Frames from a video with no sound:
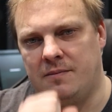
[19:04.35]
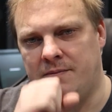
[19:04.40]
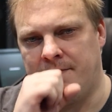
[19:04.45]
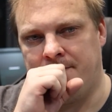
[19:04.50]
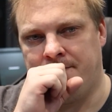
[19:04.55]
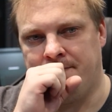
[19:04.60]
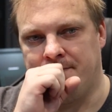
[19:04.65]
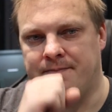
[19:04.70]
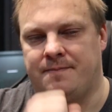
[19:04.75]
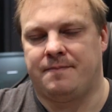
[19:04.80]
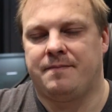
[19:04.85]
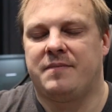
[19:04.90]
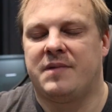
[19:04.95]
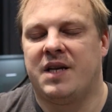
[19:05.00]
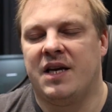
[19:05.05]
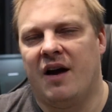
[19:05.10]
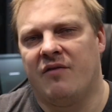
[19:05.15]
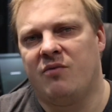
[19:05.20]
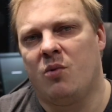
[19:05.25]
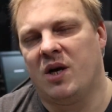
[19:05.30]
I
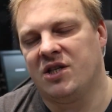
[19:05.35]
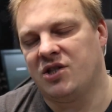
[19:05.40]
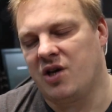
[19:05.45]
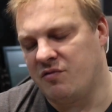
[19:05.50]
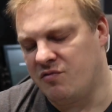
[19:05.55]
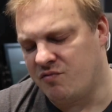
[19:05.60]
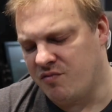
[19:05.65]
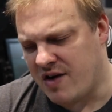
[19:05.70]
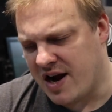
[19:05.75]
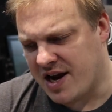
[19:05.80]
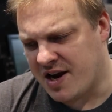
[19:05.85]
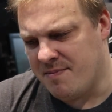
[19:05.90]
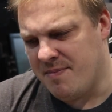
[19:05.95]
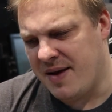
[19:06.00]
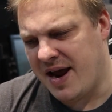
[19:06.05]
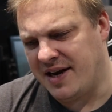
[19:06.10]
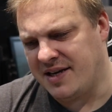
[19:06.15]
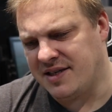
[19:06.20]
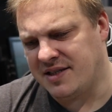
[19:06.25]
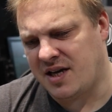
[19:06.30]
would
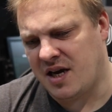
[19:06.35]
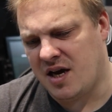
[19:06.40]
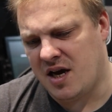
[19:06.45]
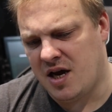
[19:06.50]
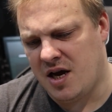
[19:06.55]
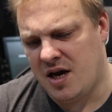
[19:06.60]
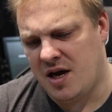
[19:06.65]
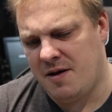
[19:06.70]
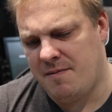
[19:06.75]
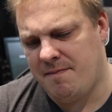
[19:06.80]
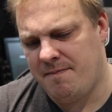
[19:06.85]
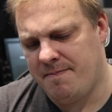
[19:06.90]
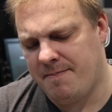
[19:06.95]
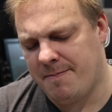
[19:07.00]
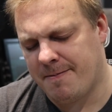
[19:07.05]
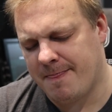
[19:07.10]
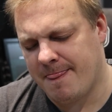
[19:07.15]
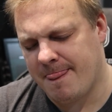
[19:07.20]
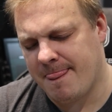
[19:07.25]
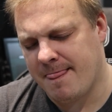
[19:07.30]
recommend, the